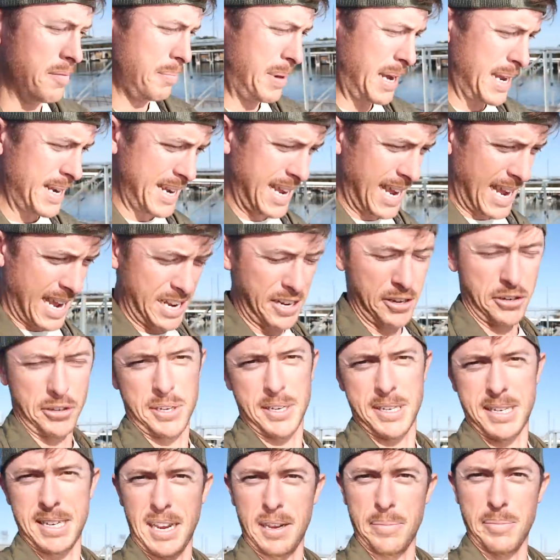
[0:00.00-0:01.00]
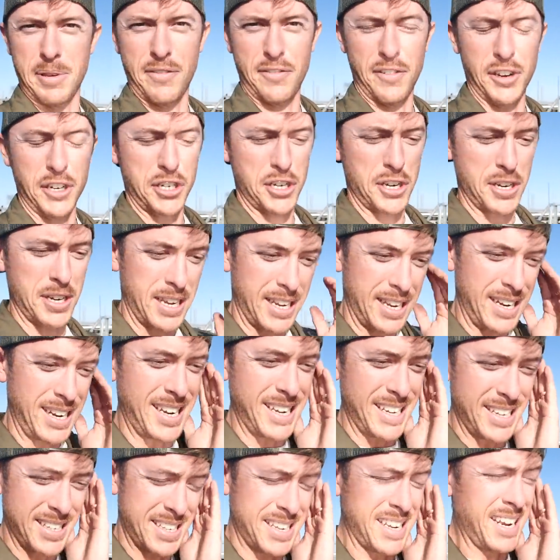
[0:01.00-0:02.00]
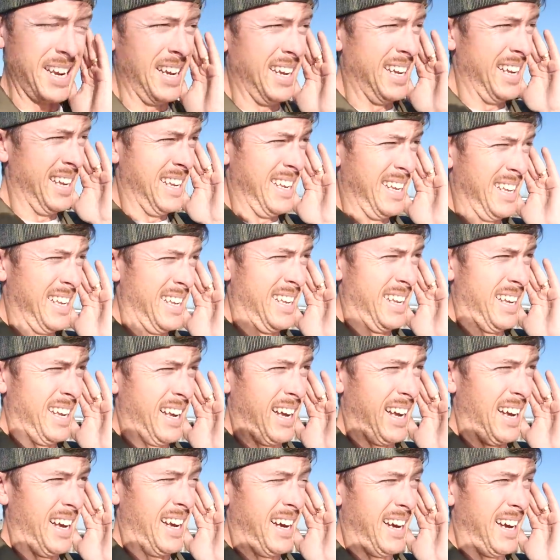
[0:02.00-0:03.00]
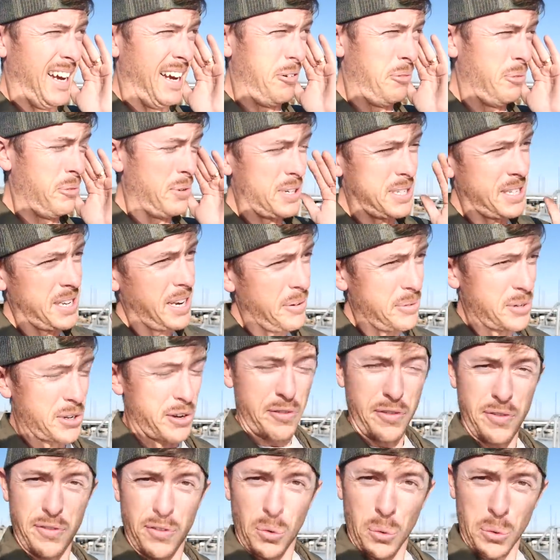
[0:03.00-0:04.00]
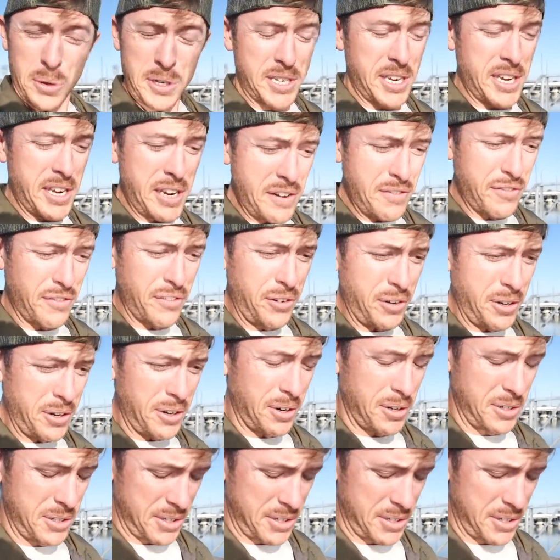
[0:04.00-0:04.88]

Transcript: My dad used to take me fishing in his, I want to say it was a 14-foot or